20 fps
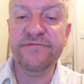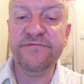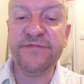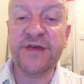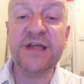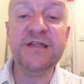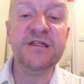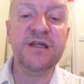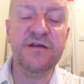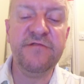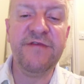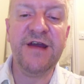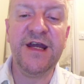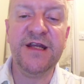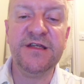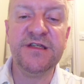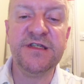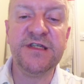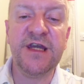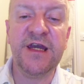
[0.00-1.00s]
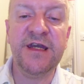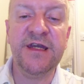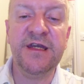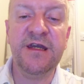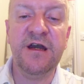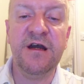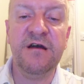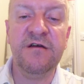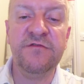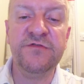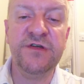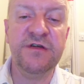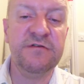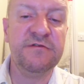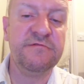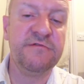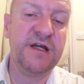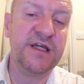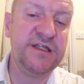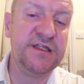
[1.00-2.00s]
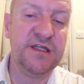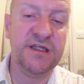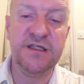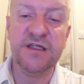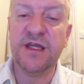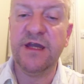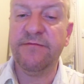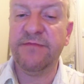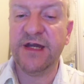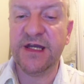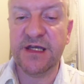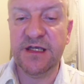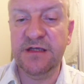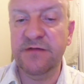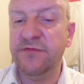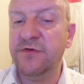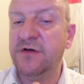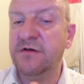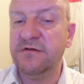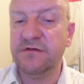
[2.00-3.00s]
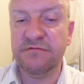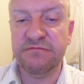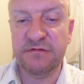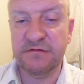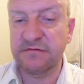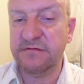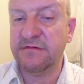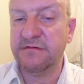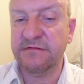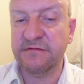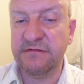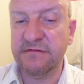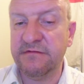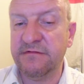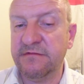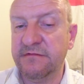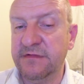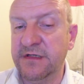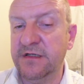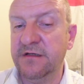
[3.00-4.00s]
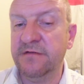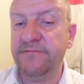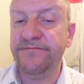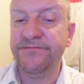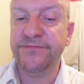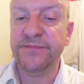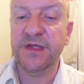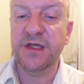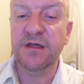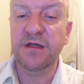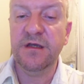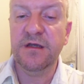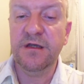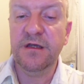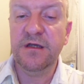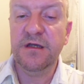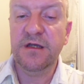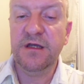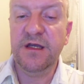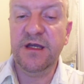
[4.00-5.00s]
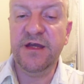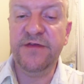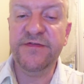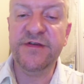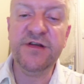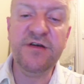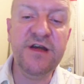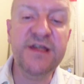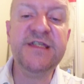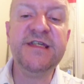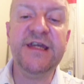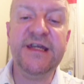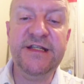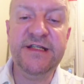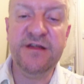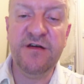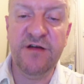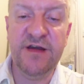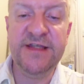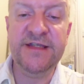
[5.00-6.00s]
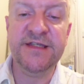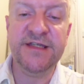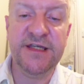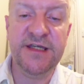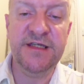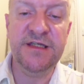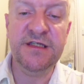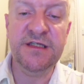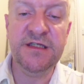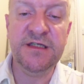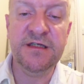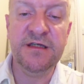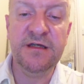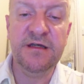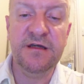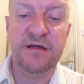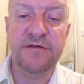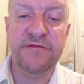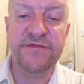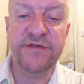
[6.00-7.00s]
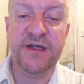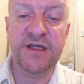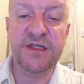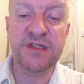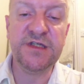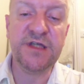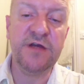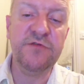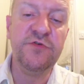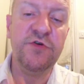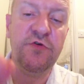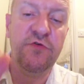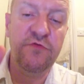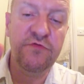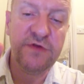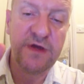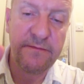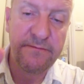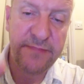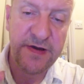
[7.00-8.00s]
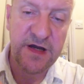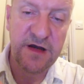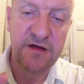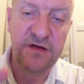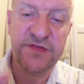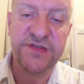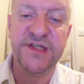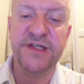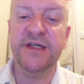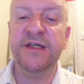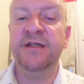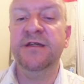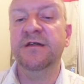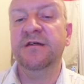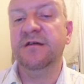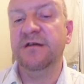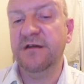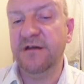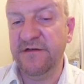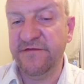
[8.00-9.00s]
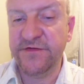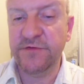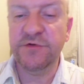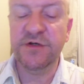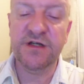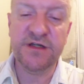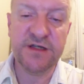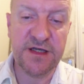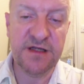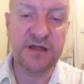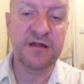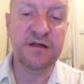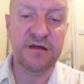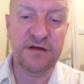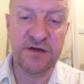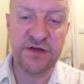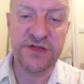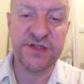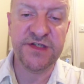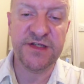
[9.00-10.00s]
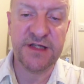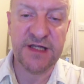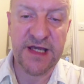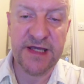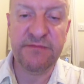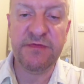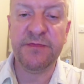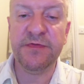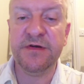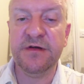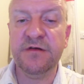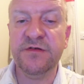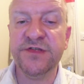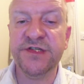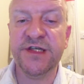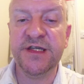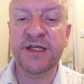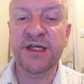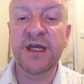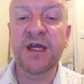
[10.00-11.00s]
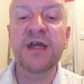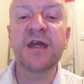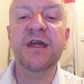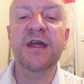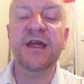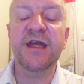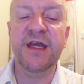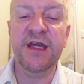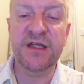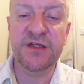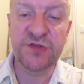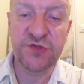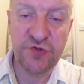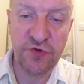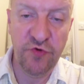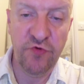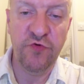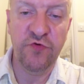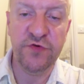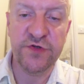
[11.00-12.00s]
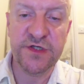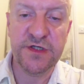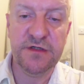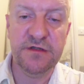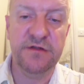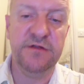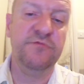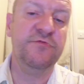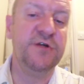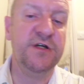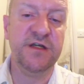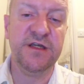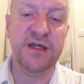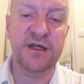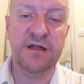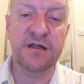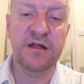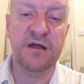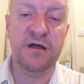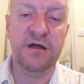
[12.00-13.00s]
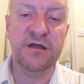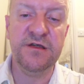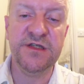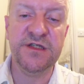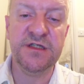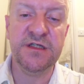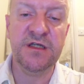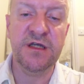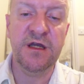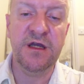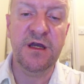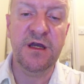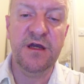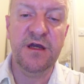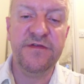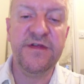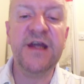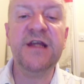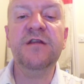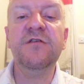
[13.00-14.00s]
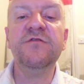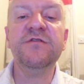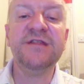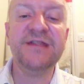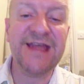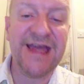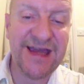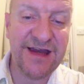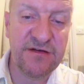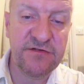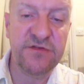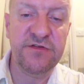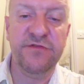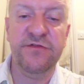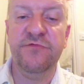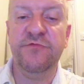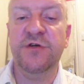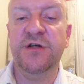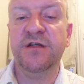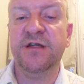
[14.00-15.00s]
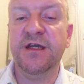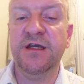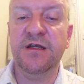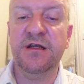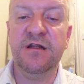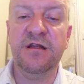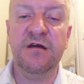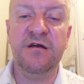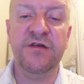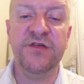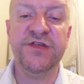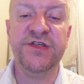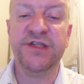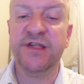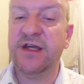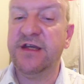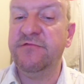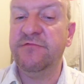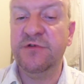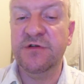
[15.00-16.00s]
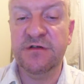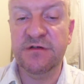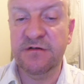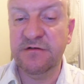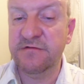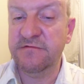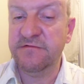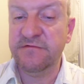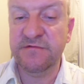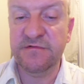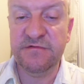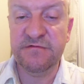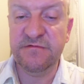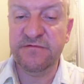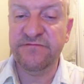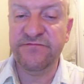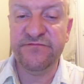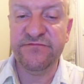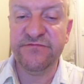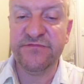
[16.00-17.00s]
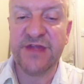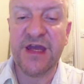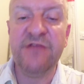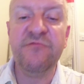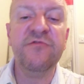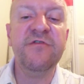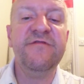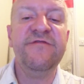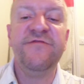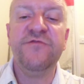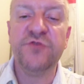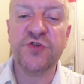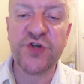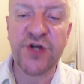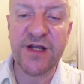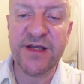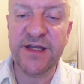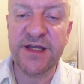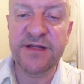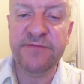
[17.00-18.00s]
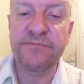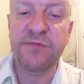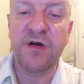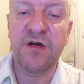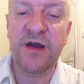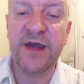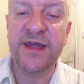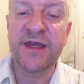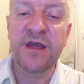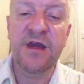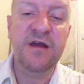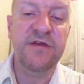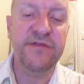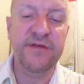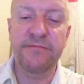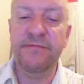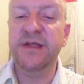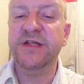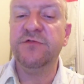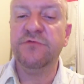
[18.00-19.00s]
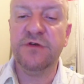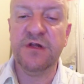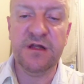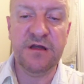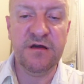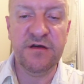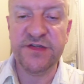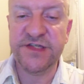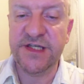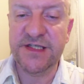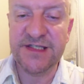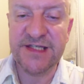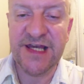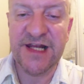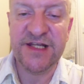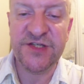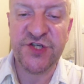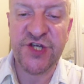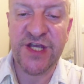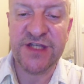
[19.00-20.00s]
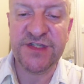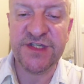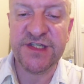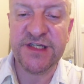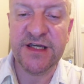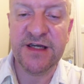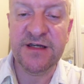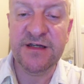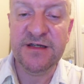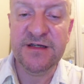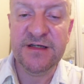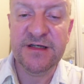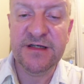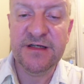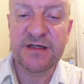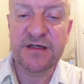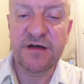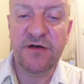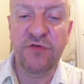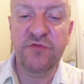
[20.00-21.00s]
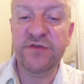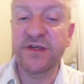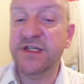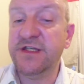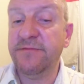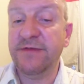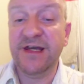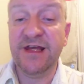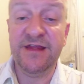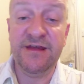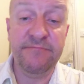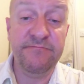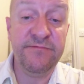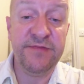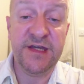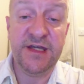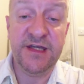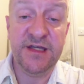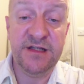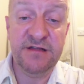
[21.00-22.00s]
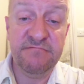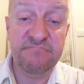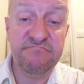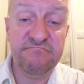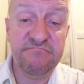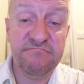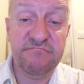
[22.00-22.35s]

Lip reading: They turn around and say, oh, you're a racist, get back in your box. Blah, blah, blah. In the 1990s, the so-called party of the working class, the Labour Party, ignored the working class. They looked down on the working class. They were infiltrated by the middle class intelligentsia. All this about them being,